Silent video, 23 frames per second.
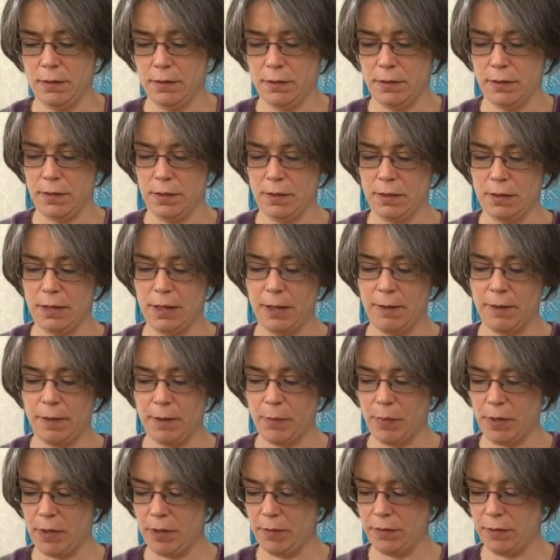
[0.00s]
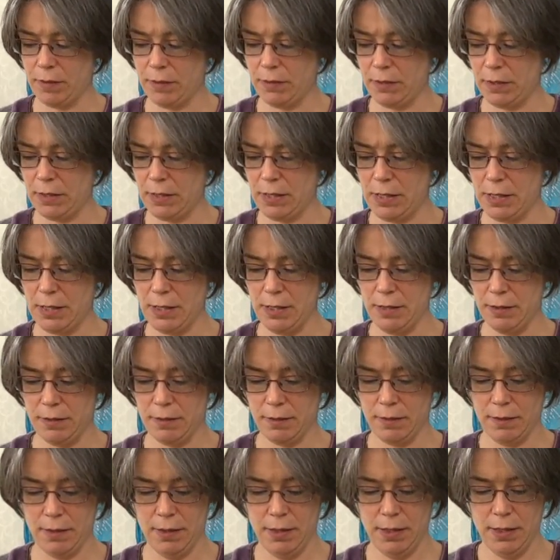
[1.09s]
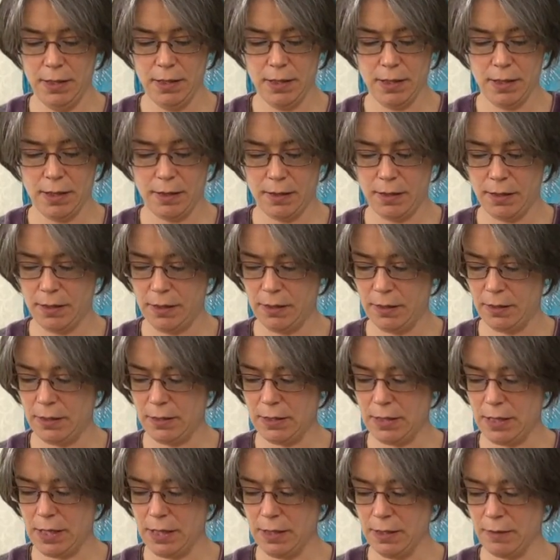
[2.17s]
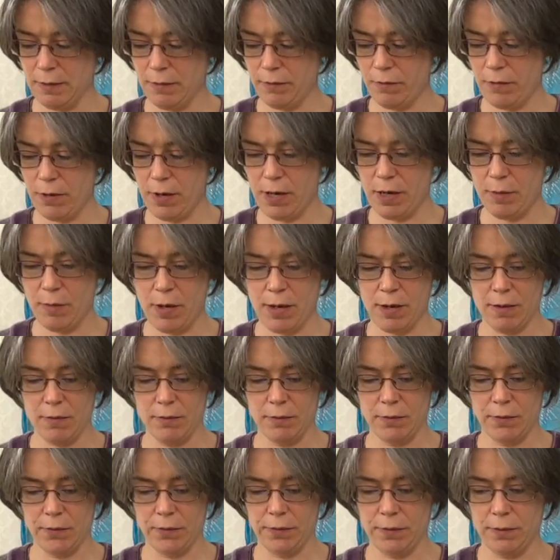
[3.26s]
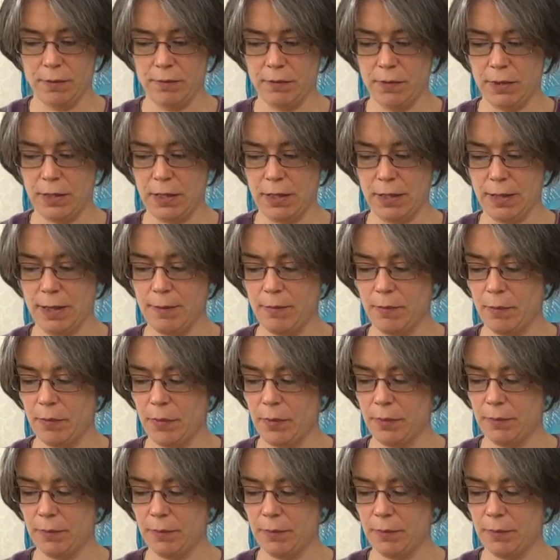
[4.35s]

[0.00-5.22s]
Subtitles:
So now they're both underneath. I need to take the frame out of the clamp.